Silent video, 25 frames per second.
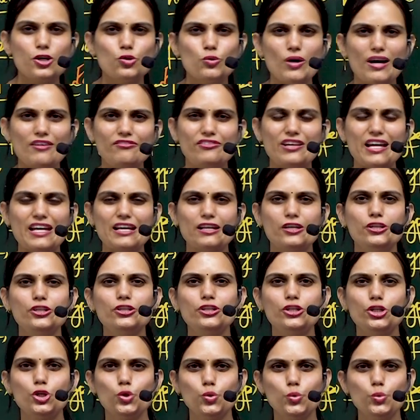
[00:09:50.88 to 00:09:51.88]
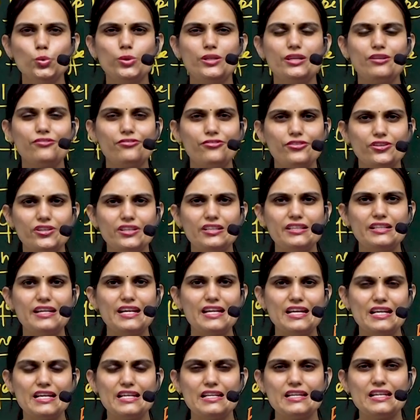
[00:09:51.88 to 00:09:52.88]
you have taken two different
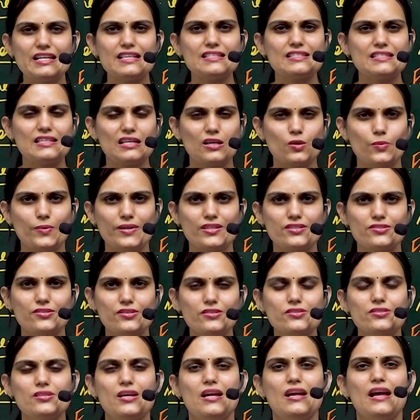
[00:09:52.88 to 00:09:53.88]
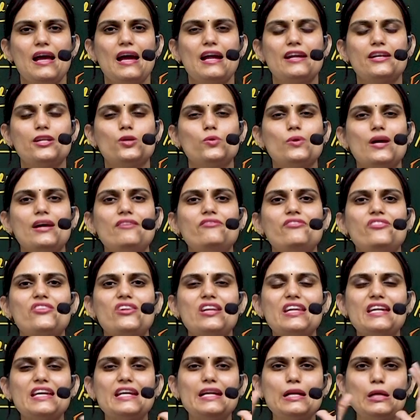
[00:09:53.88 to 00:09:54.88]
D N A sequences and you have
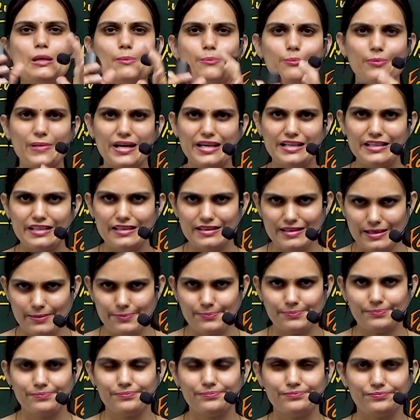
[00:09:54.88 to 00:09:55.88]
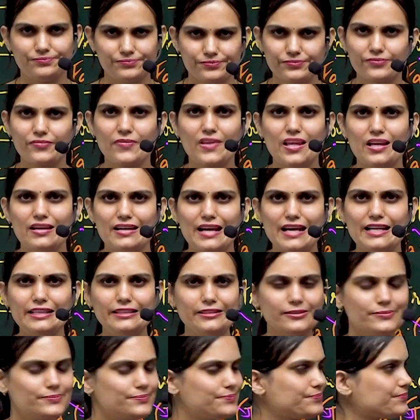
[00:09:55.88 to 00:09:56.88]
recombined them,
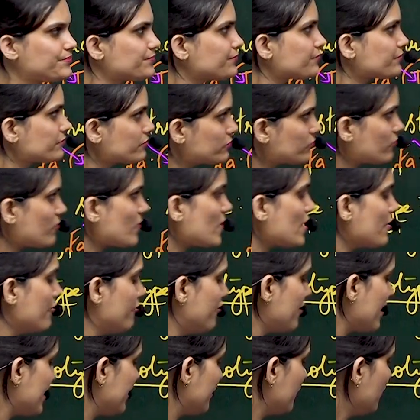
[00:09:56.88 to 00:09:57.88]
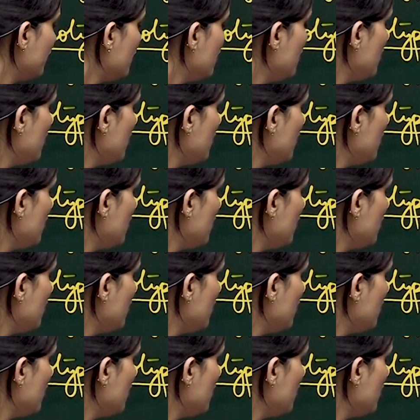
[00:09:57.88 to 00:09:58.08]
right? Fine.